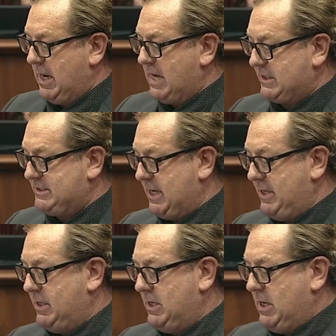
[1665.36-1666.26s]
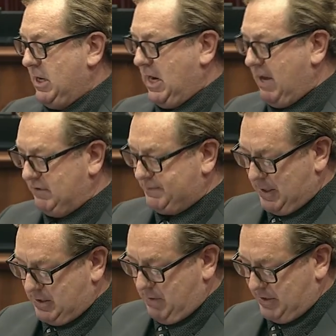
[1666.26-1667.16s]
As I said, I haven't
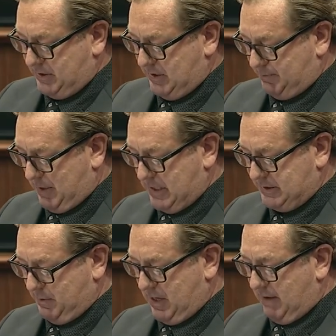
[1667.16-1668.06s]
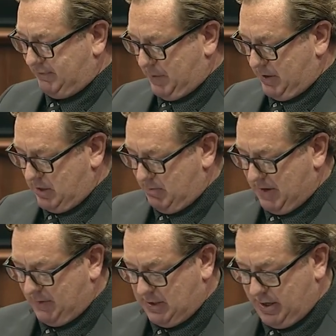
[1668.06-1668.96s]
spoken much in this place, but I have spoken
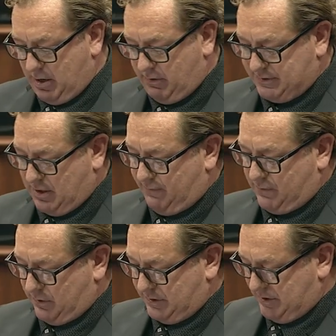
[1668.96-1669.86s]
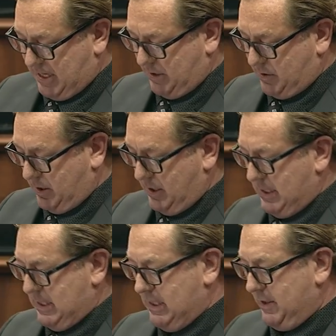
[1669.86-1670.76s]
about the Glen Iris Golf Course in Jandakot.
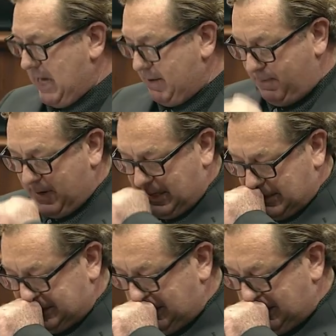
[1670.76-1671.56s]
The Labor Party has